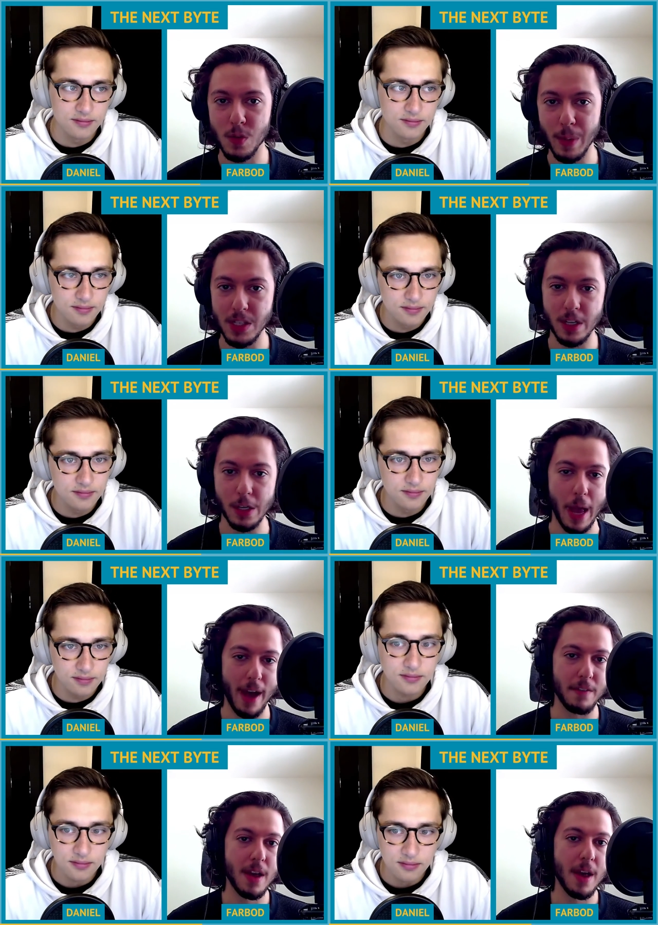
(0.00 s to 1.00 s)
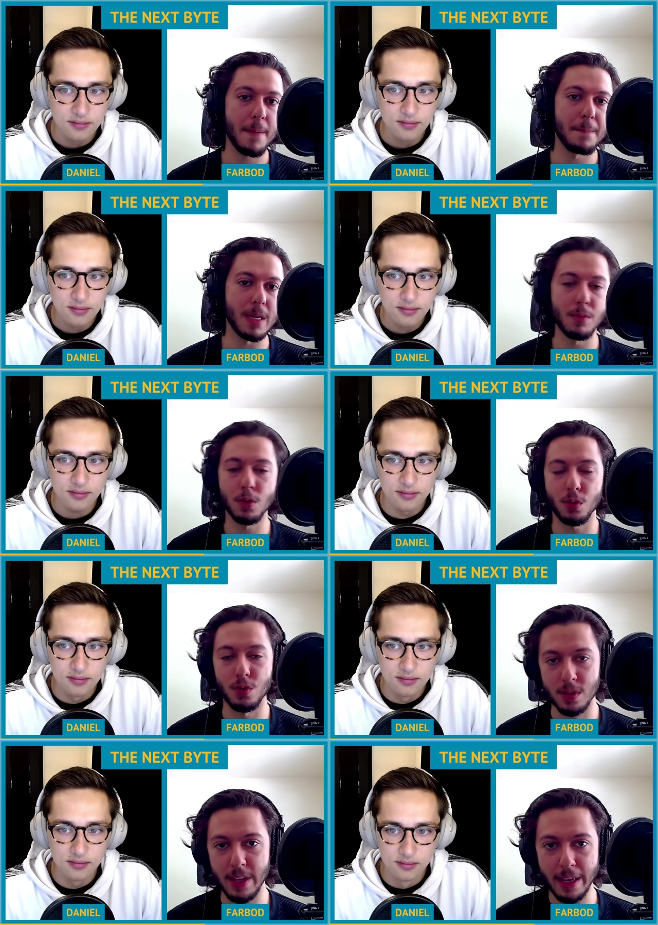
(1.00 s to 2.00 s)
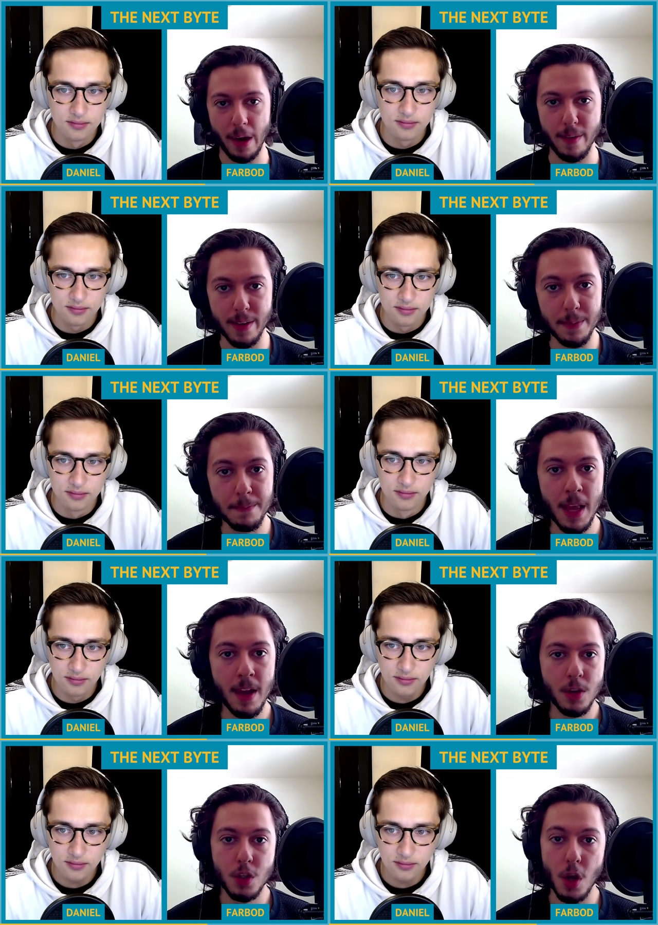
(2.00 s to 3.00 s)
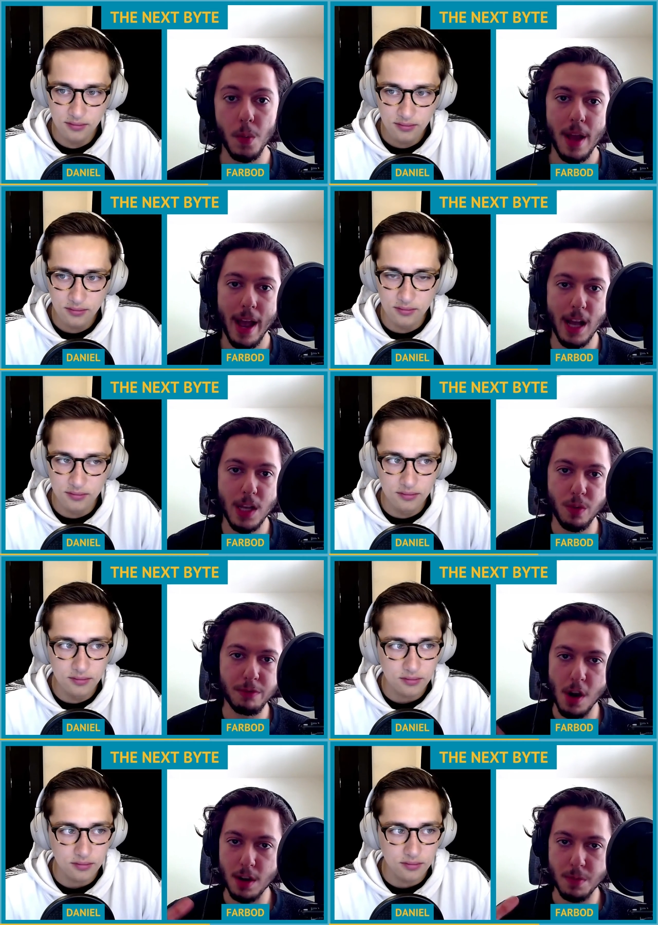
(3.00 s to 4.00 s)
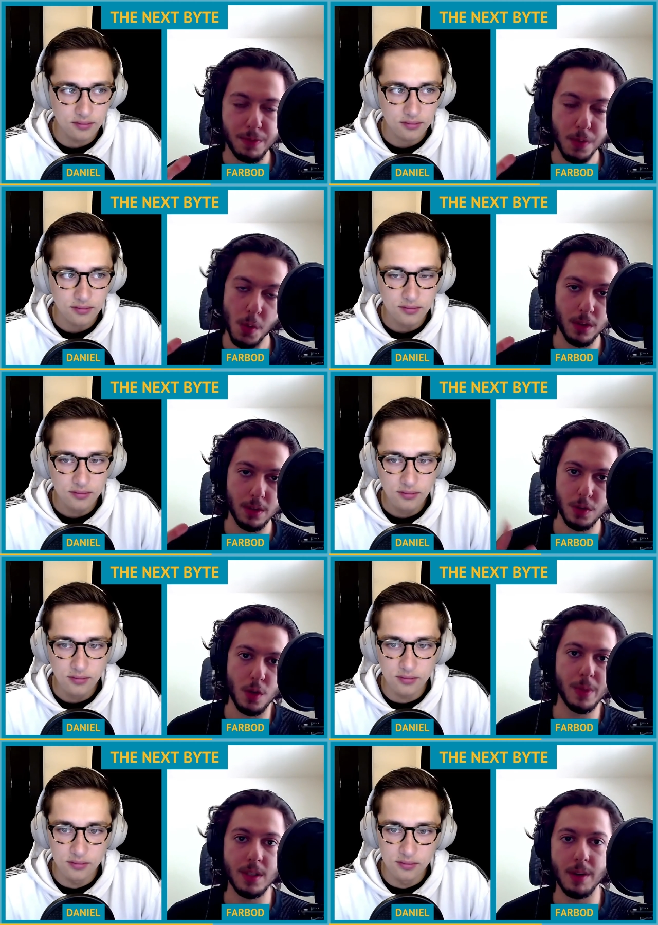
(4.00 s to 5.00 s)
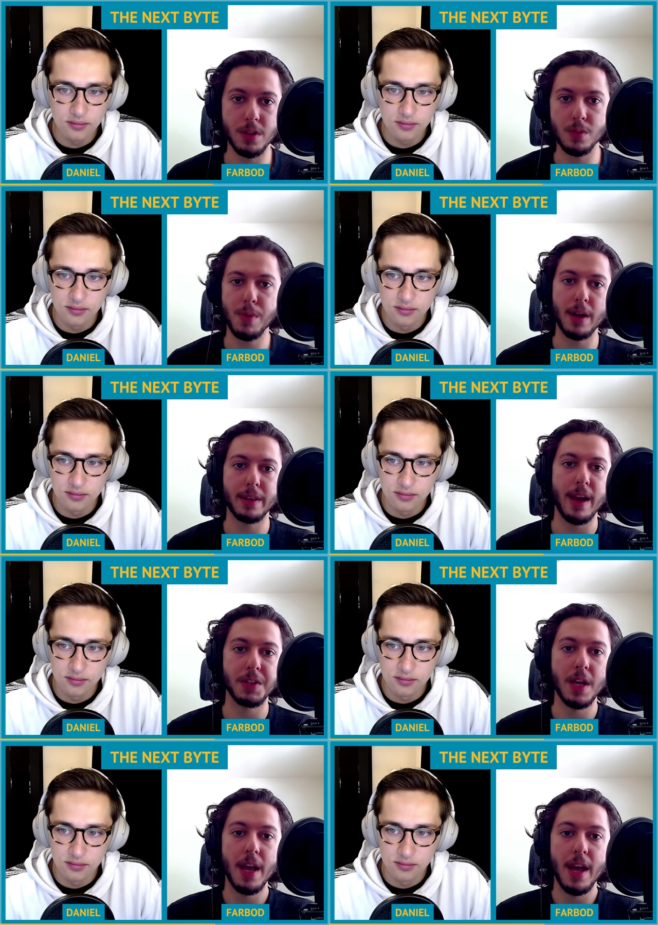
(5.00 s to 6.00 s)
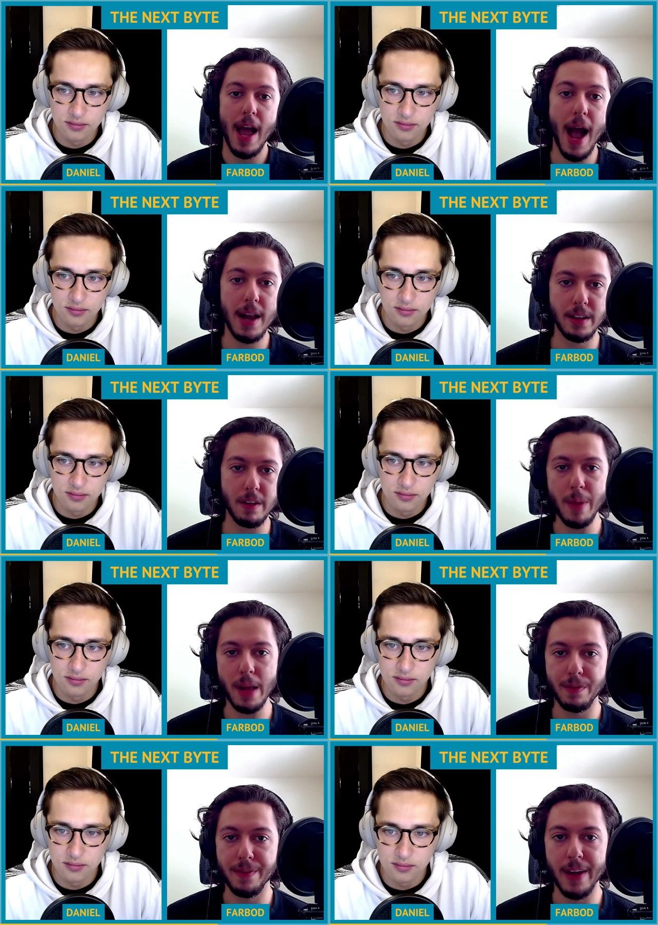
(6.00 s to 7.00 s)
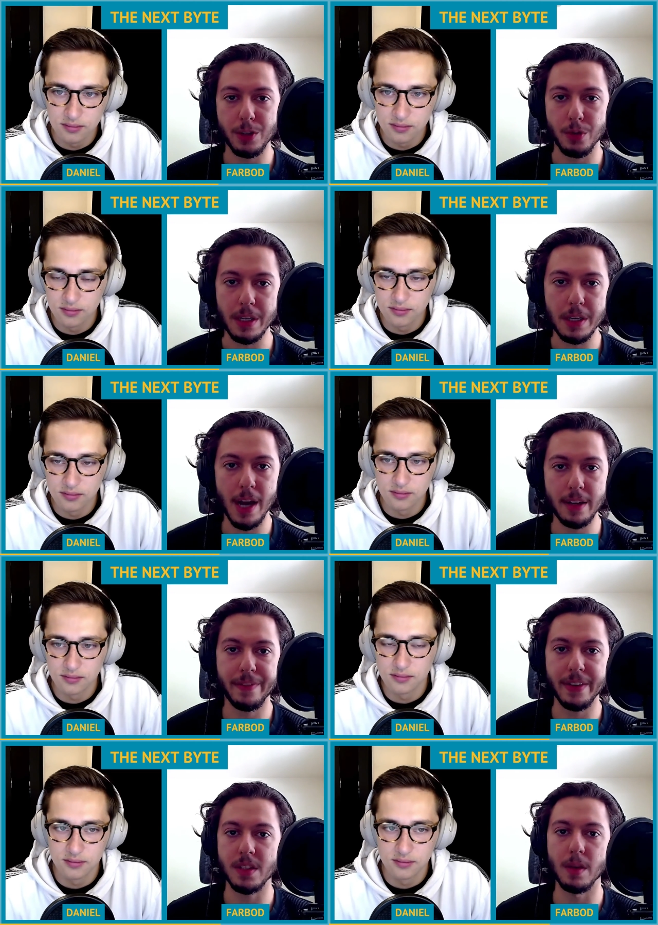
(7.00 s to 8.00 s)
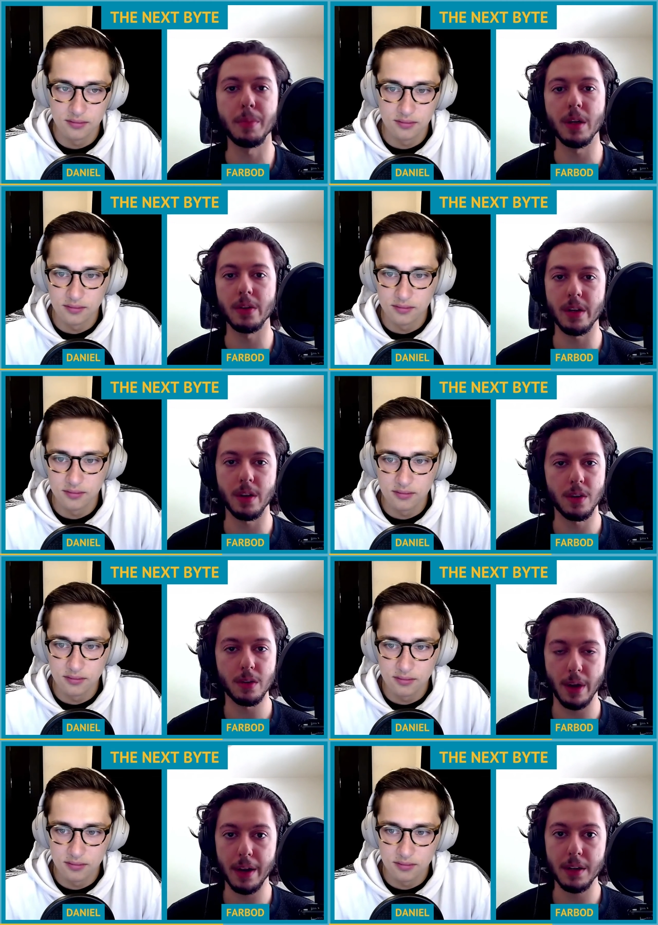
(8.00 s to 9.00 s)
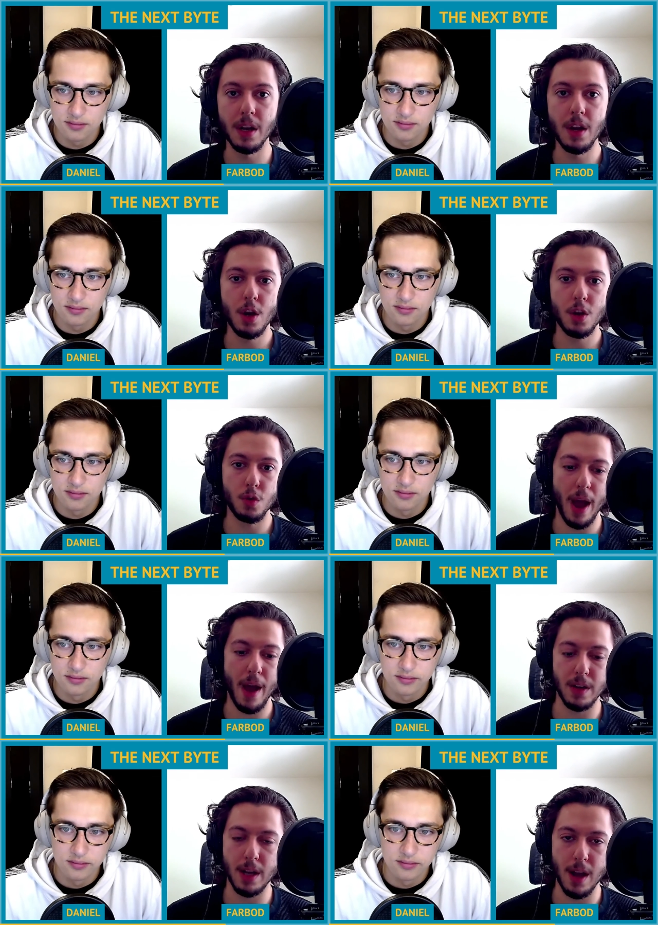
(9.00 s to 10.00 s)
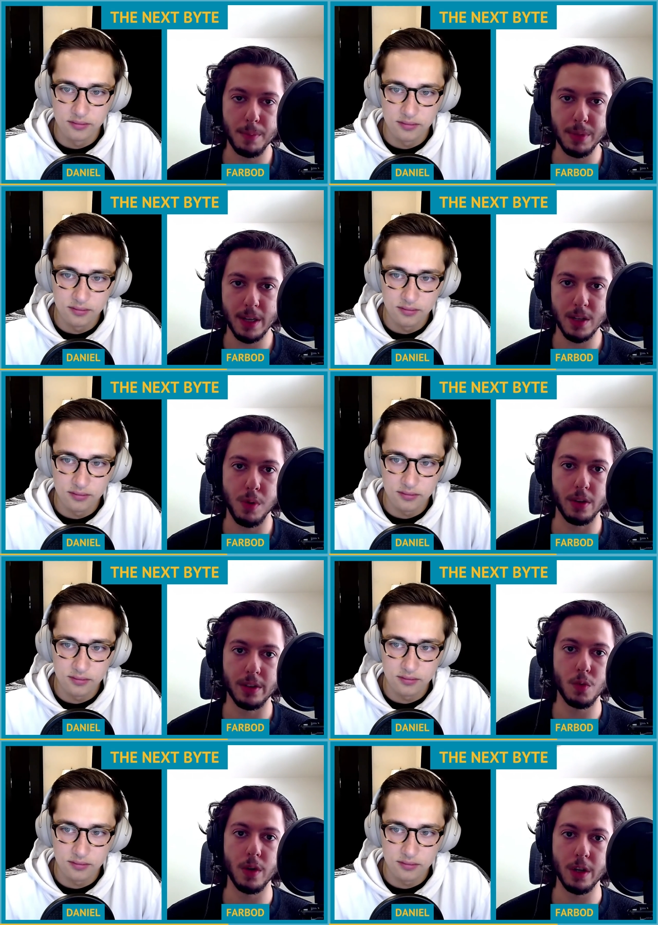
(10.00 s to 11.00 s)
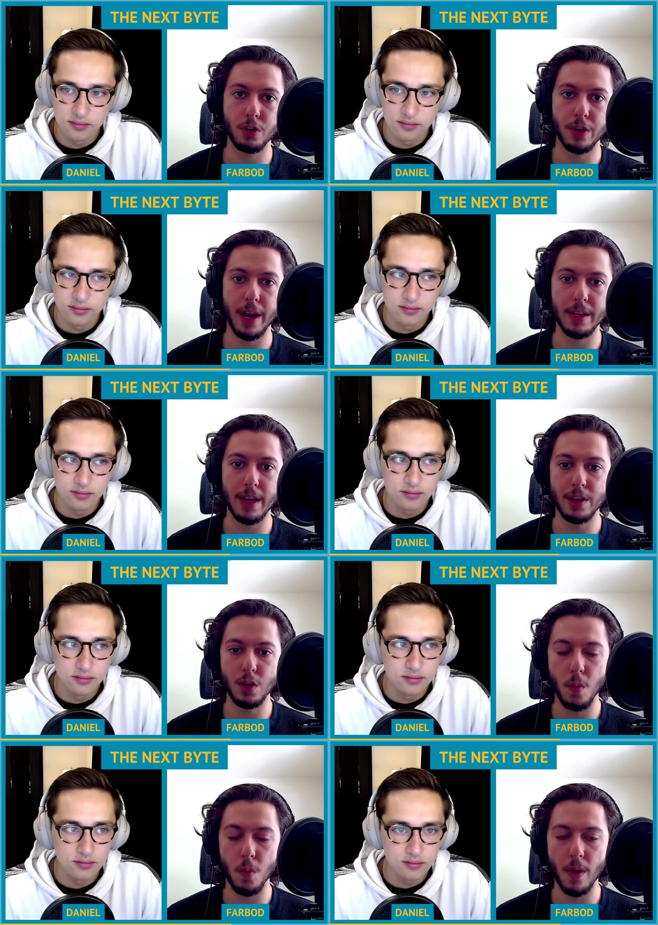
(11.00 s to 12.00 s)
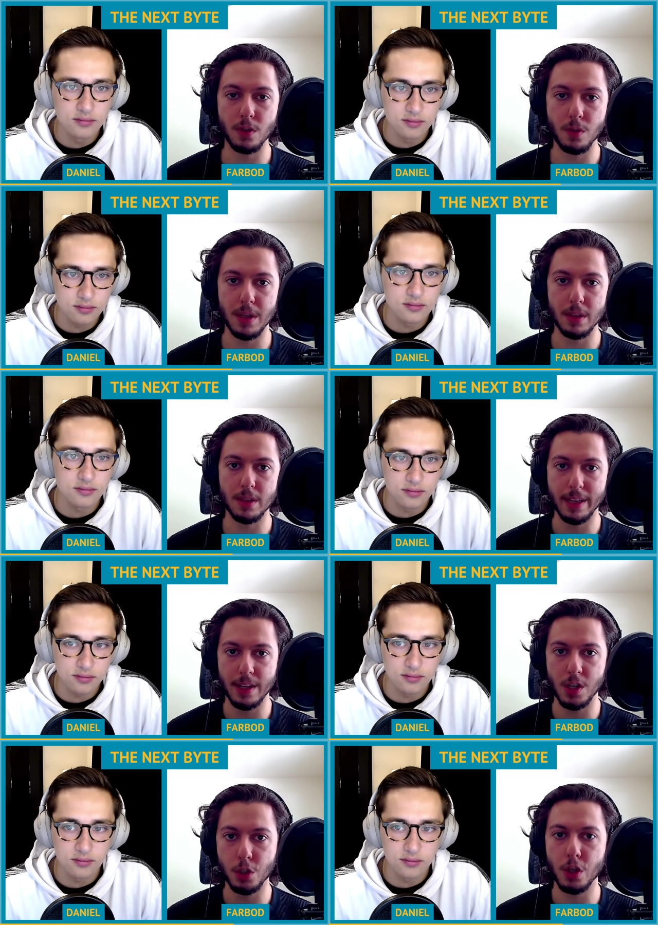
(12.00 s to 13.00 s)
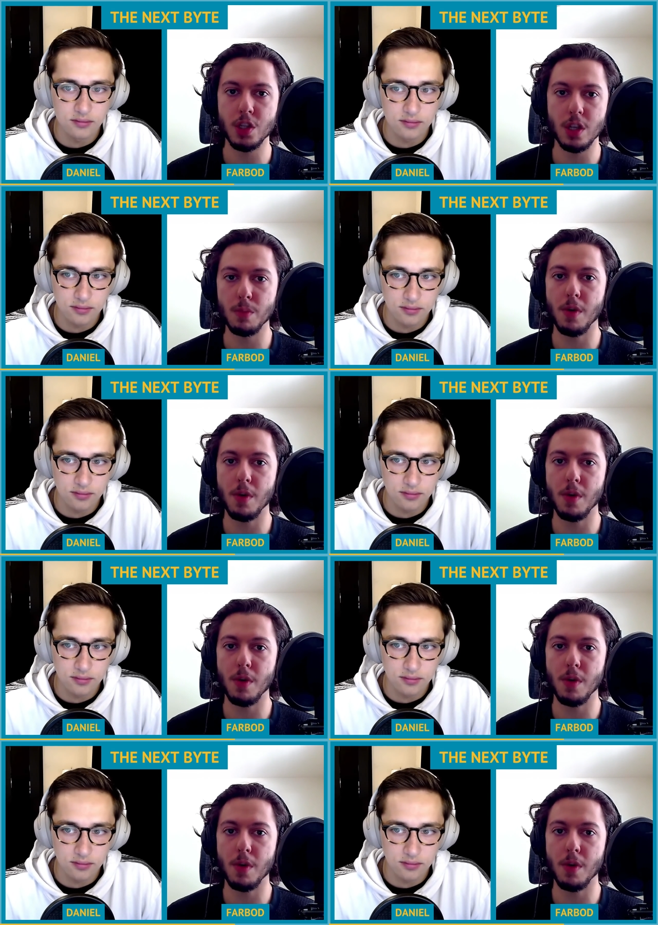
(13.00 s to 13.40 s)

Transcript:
Speaker 1: in space and you have minimal tools to take care of it. So, as we've talked before like so many times on this podcast, additive manufacturing kind of fits the bill here, right? You have a complex part that you want to create and you want it to be like essentially a single